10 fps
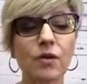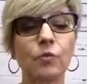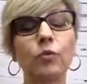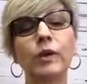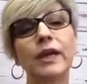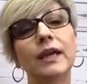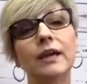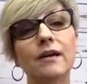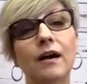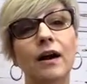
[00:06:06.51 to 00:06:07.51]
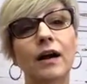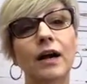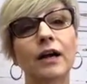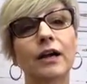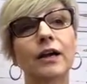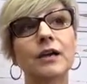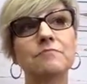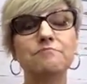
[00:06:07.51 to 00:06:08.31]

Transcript: we are